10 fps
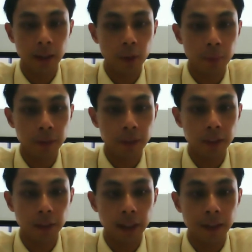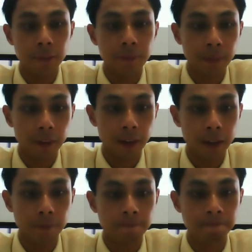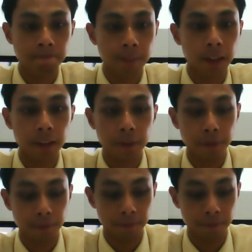I hope to see you then, right? Thank you.